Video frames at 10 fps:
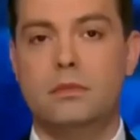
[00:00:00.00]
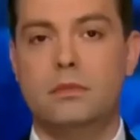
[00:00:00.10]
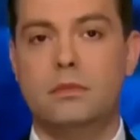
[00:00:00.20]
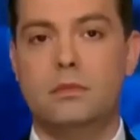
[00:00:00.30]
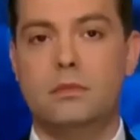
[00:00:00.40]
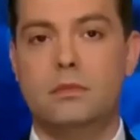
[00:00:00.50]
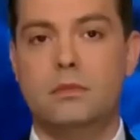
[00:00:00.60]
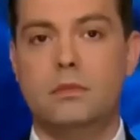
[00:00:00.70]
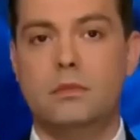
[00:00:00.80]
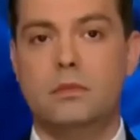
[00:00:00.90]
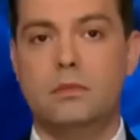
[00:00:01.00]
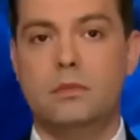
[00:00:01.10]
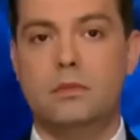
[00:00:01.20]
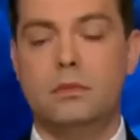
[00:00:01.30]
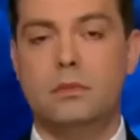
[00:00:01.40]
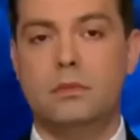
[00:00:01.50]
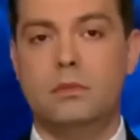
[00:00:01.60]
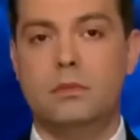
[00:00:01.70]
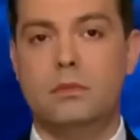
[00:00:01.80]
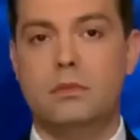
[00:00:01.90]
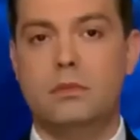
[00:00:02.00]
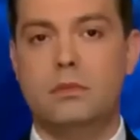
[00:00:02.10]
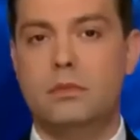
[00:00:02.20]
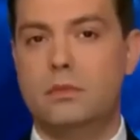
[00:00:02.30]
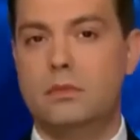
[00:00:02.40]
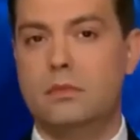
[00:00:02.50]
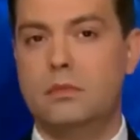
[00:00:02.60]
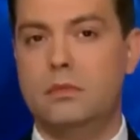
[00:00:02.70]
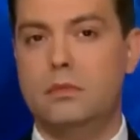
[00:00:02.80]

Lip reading: (silent)